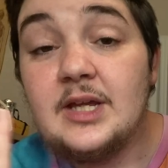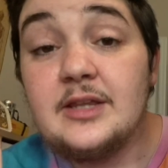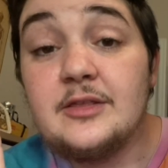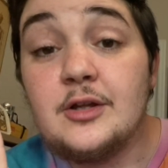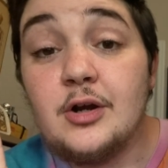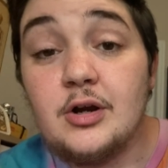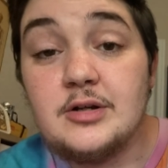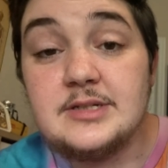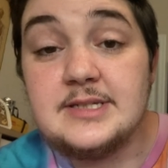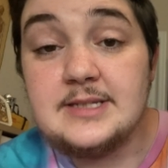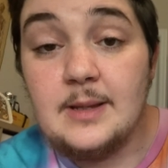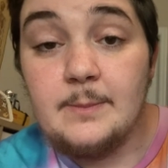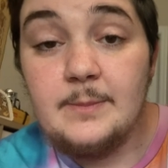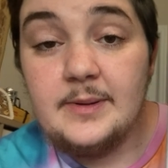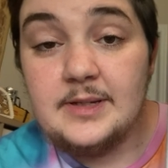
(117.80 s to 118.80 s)
There are
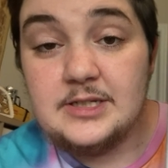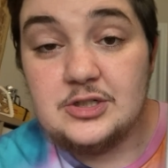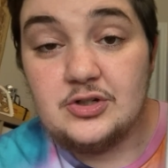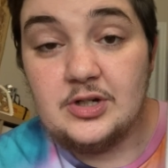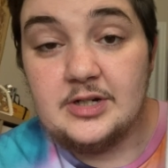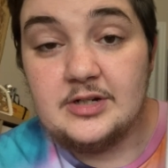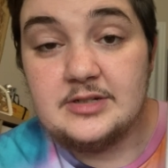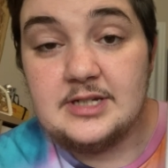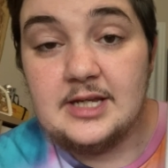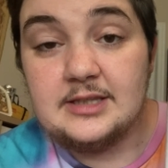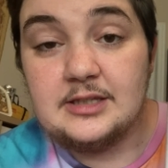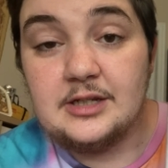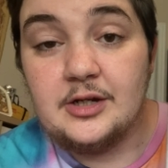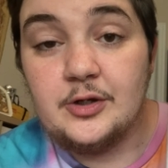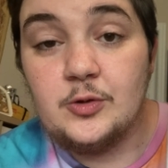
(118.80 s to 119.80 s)
some pin traders out
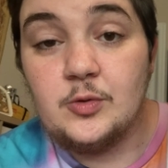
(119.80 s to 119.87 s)
there who